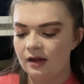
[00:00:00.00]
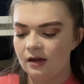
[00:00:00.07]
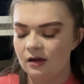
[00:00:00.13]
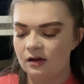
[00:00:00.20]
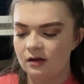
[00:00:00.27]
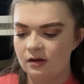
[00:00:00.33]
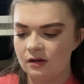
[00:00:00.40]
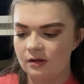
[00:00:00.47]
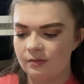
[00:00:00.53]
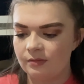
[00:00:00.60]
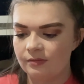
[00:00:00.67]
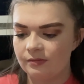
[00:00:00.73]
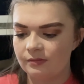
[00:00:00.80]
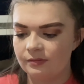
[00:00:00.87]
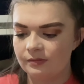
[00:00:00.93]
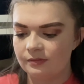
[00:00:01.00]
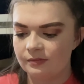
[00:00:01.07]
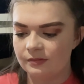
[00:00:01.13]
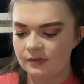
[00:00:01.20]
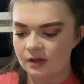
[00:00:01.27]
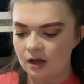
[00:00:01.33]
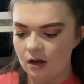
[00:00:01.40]
Um,
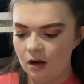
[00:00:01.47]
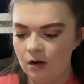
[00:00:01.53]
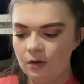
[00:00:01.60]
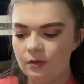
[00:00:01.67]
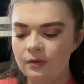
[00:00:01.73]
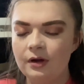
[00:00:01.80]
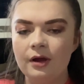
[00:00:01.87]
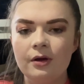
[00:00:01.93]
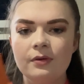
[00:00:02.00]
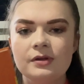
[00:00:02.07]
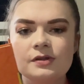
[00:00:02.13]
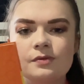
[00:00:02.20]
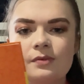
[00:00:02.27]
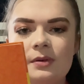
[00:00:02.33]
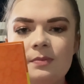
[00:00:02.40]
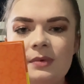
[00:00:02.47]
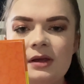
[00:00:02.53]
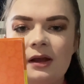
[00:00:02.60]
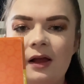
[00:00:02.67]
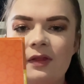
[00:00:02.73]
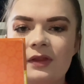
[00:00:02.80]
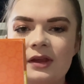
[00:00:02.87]
oh no, it's
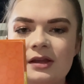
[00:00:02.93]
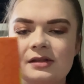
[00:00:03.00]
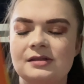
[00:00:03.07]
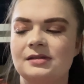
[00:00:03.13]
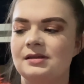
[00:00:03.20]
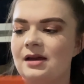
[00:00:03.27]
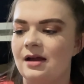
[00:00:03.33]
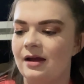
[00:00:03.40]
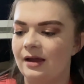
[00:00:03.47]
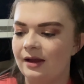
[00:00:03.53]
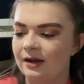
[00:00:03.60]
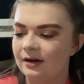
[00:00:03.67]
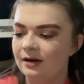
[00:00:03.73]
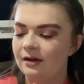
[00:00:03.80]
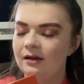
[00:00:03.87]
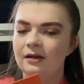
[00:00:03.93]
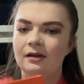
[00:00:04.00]
ripping on the inside.